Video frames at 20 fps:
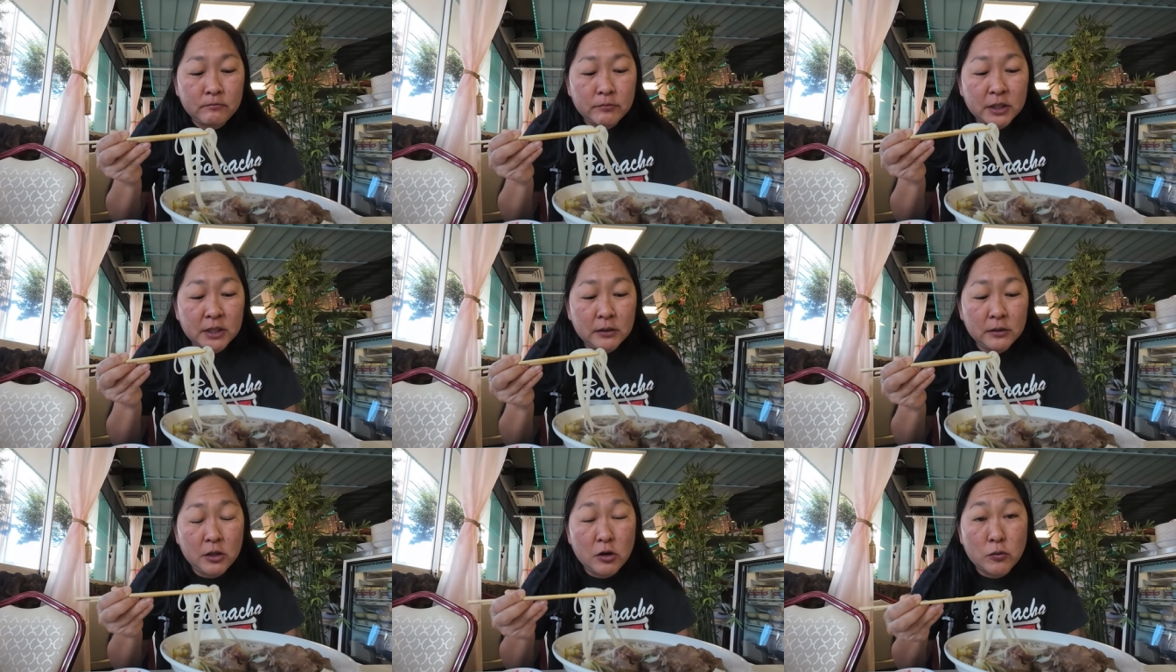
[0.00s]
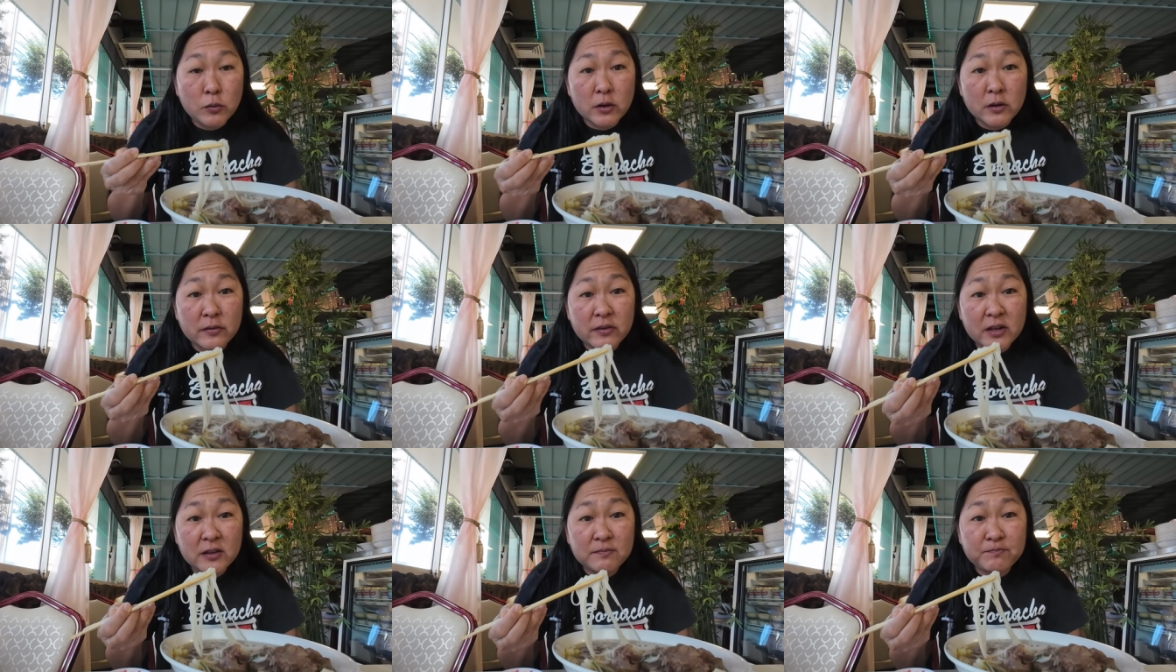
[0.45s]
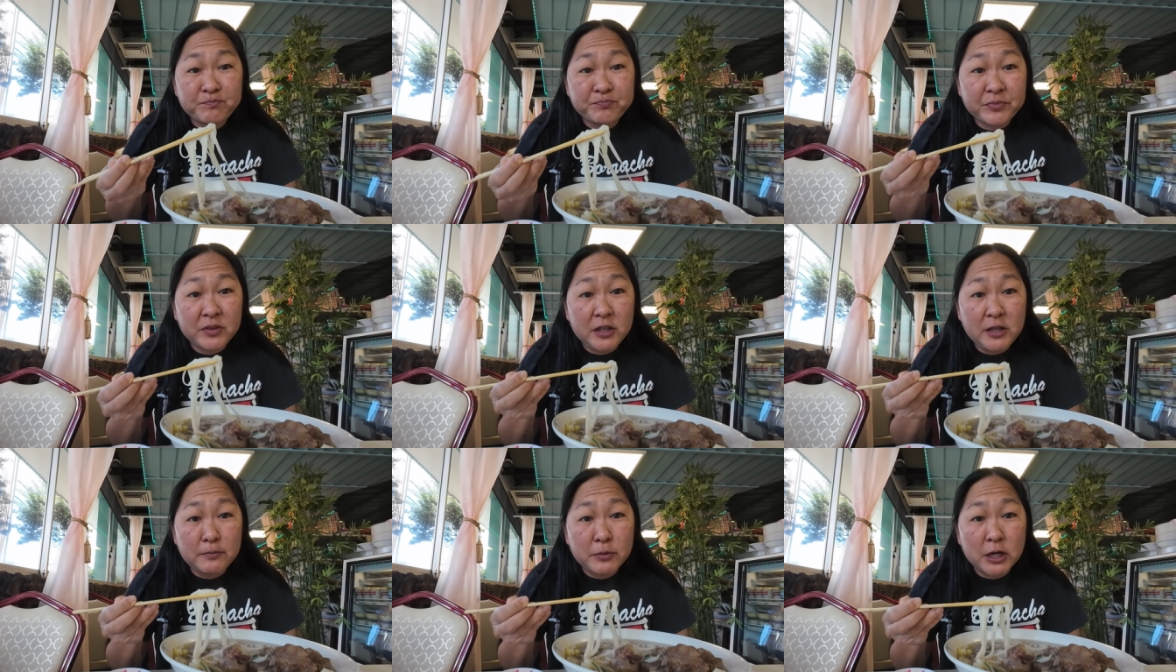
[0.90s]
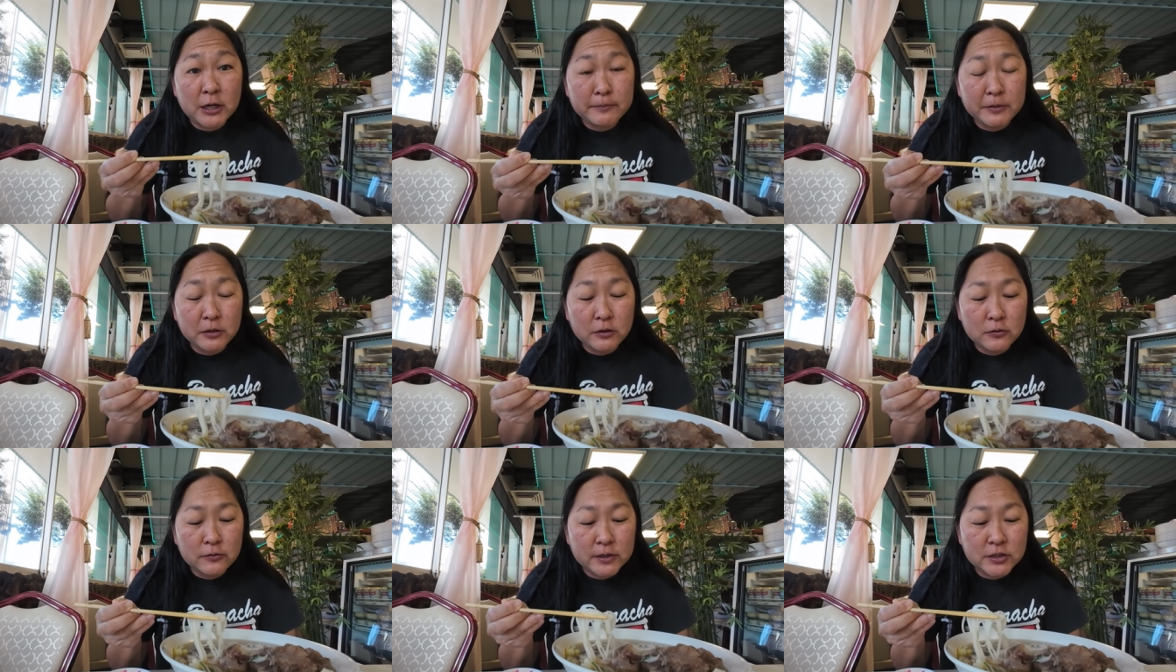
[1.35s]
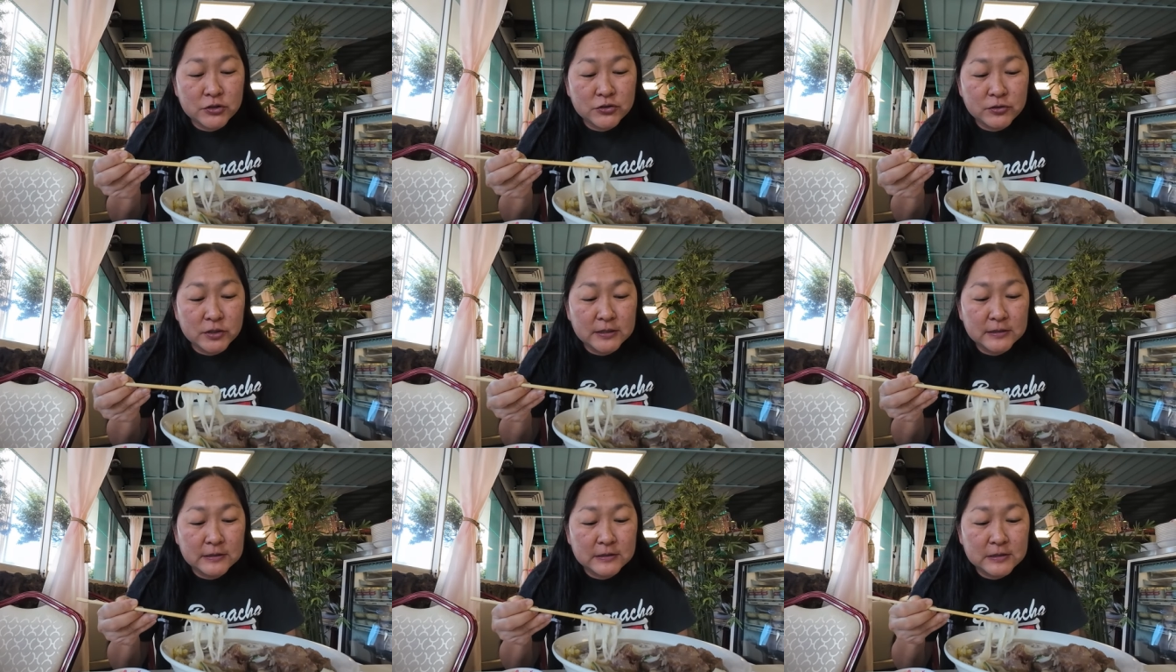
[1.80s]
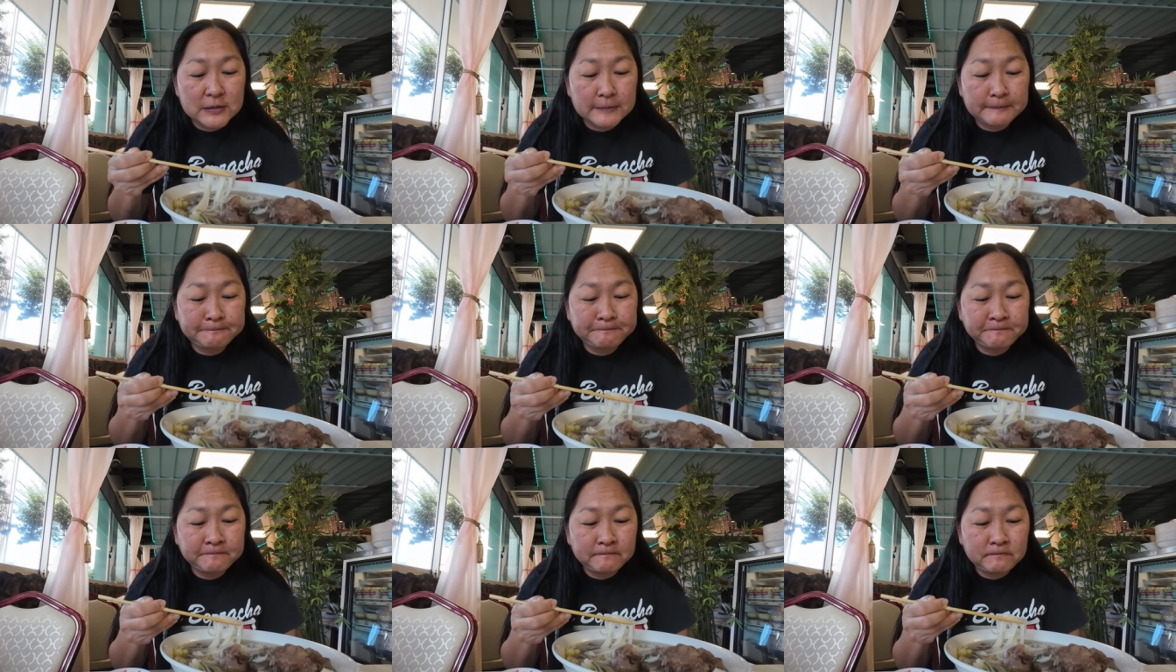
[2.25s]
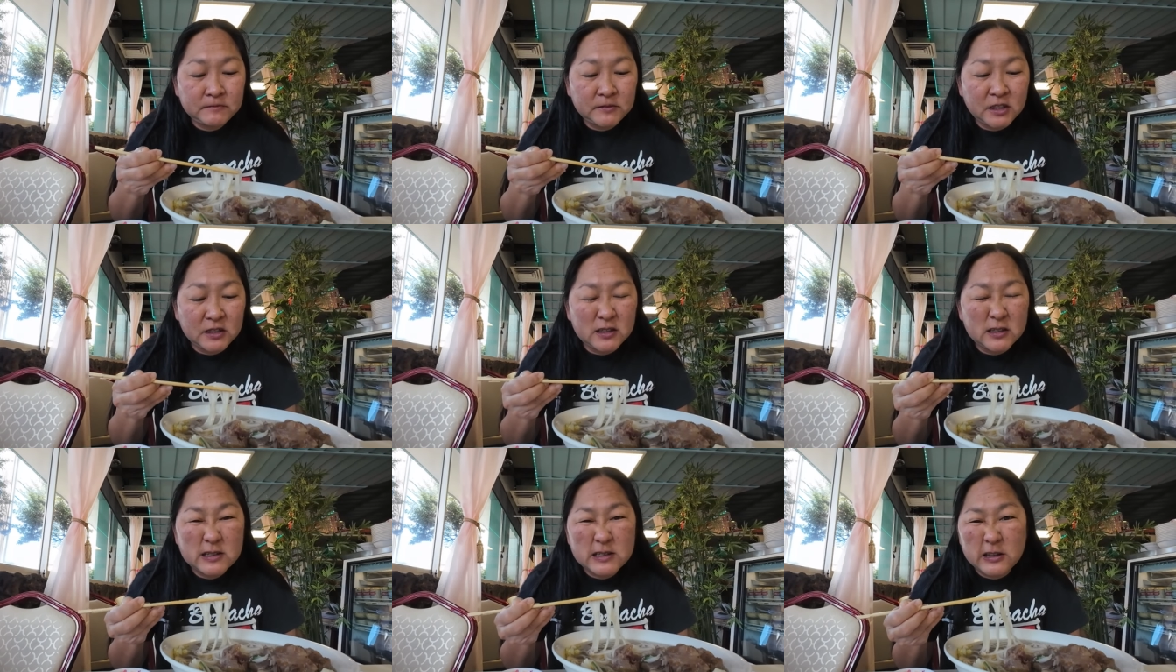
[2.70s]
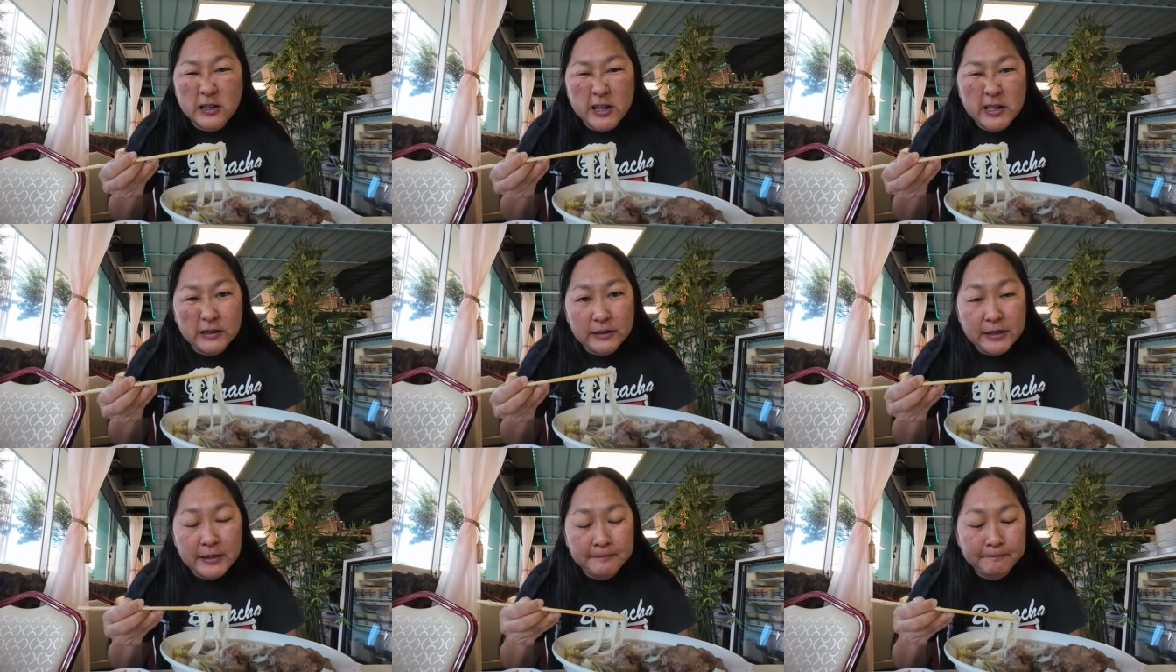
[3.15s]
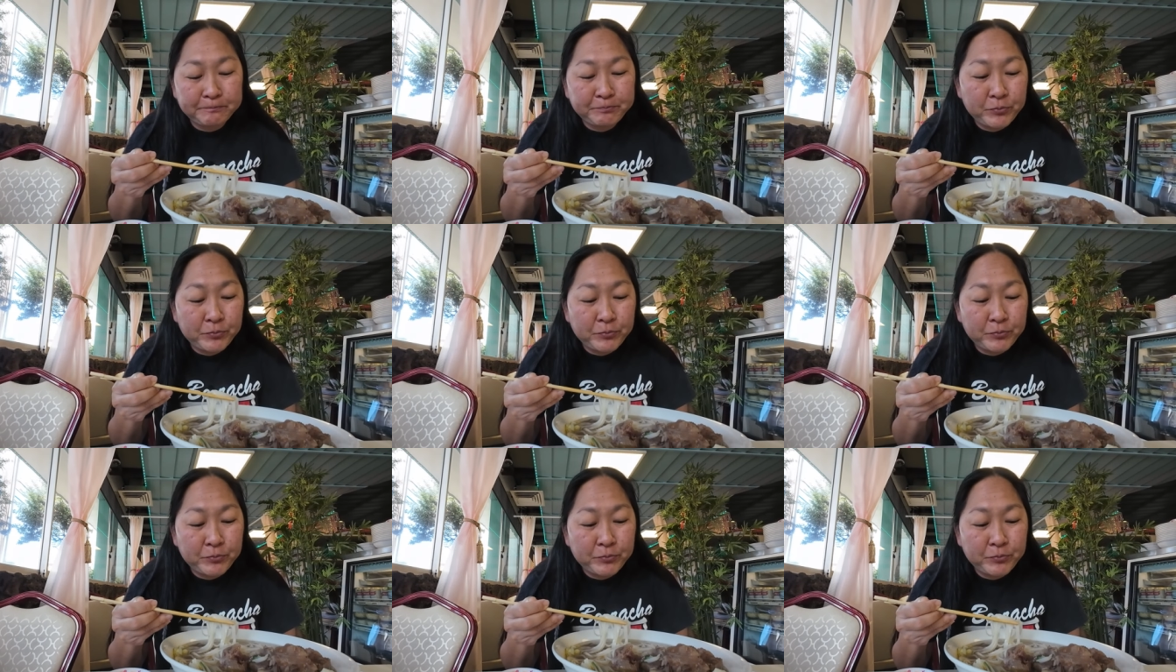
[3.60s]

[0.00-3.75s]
but lower than the popular restaurants, uh, slightly.